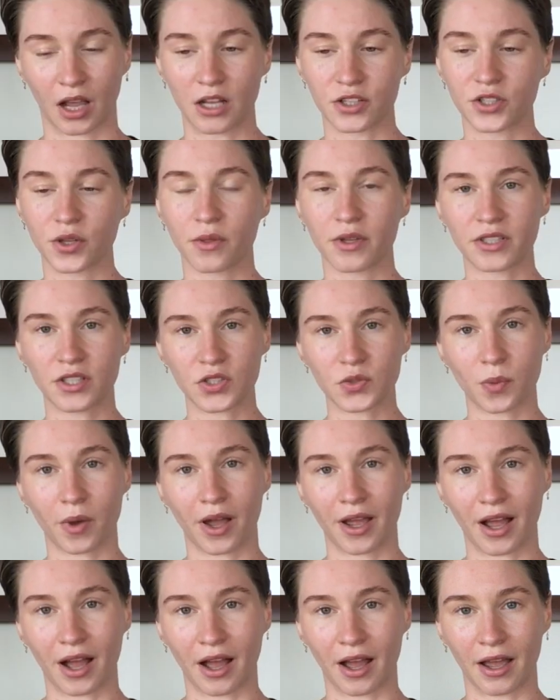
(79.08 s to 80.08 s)
And so this is
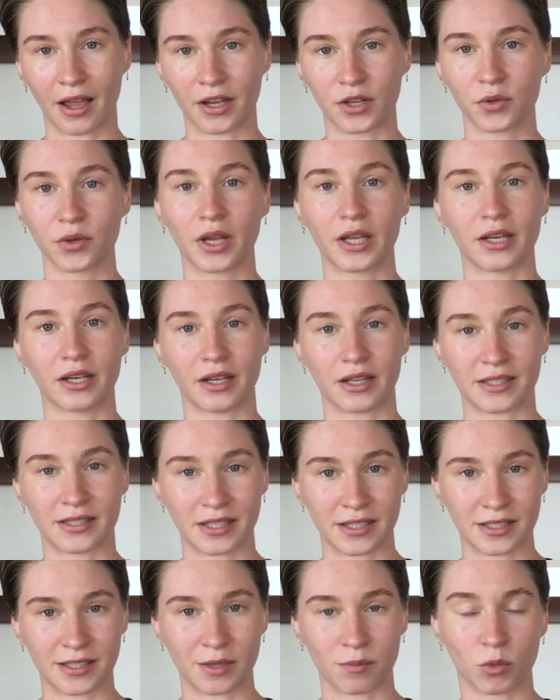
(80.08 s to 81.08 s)
why I created a
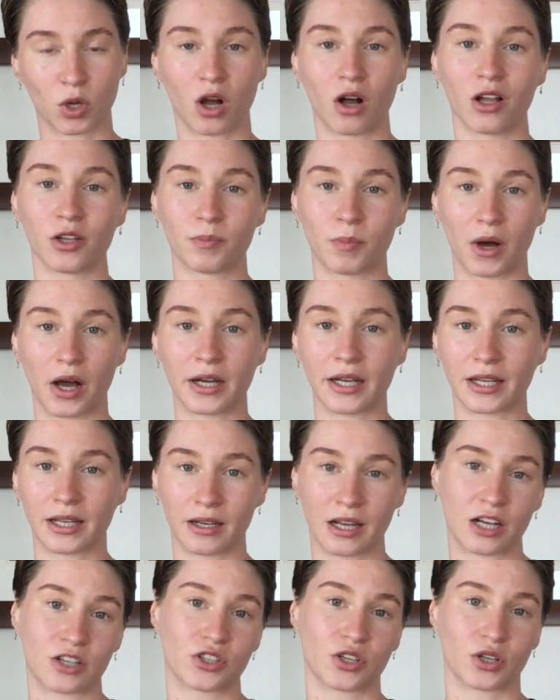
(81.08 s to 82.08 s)
system called Body
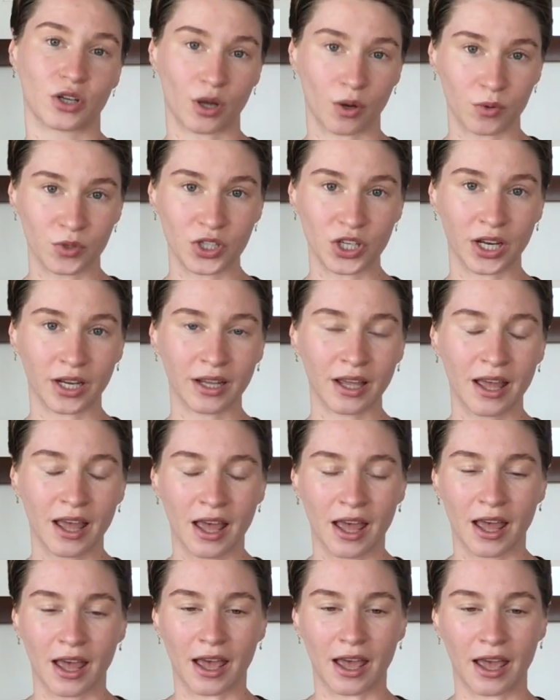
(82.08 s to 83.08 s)
Connection Coaching
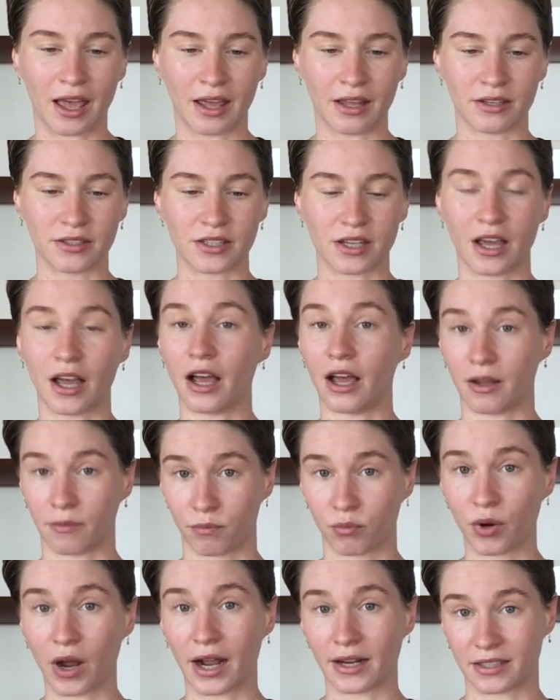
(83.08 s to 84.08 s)
and
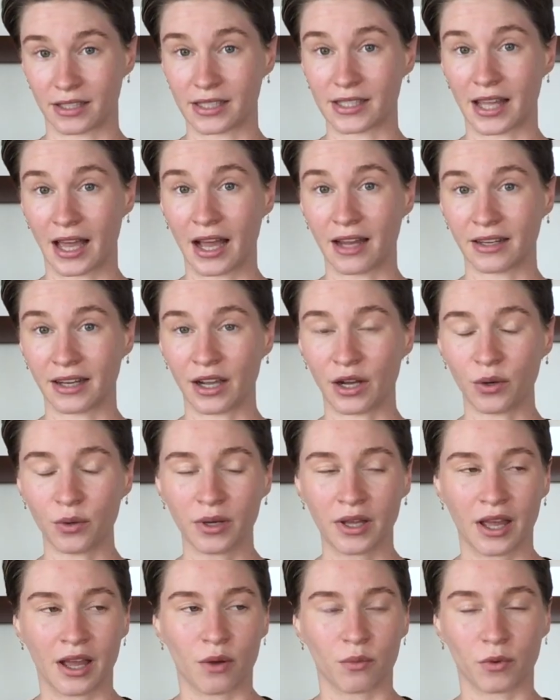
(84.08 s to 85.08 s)
practice that now
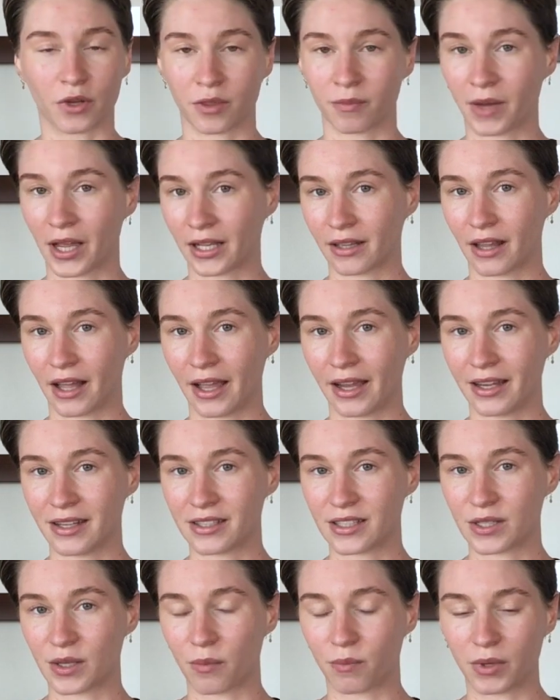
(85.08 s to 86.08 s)
with my
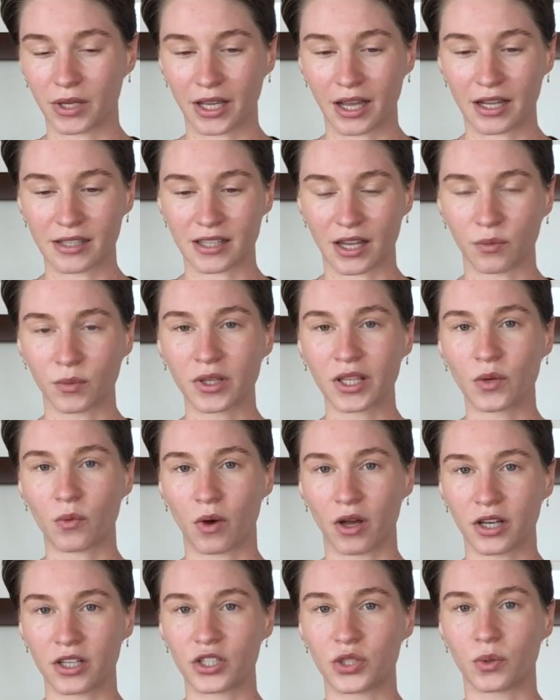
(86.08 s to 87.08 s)
clients because I really
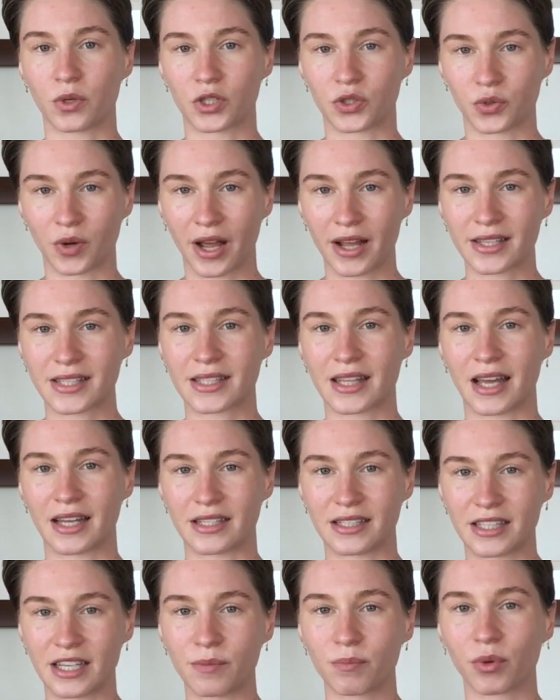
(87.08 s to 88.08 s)
wanted to address
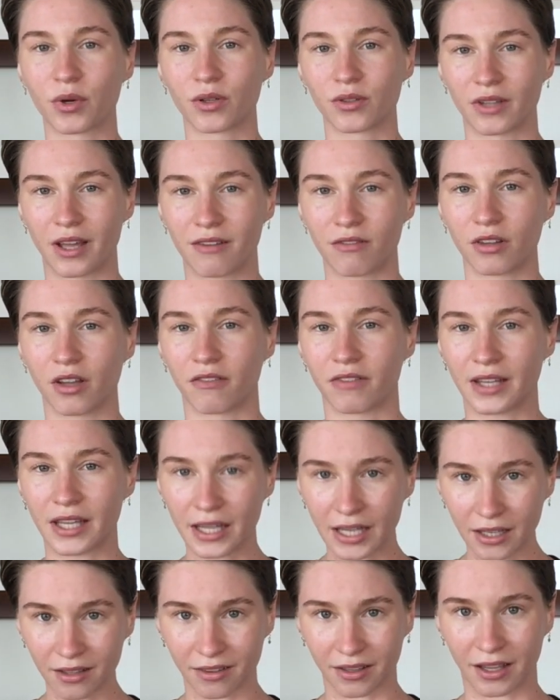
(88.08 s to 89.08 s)
that deeper level of
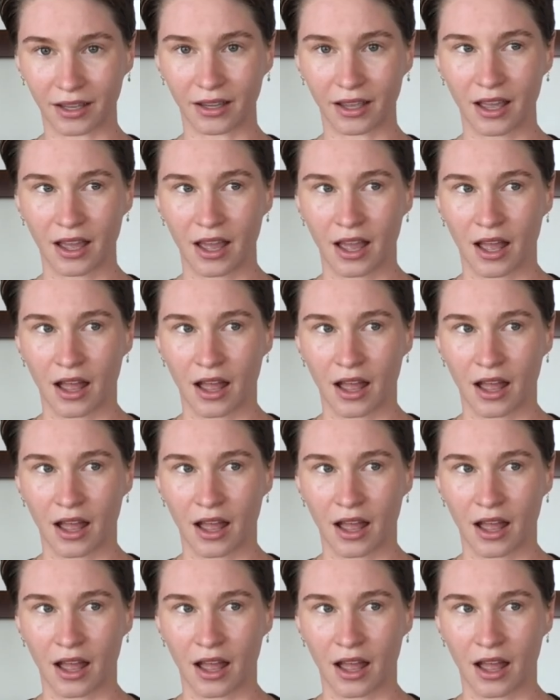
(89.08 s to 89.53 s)
healing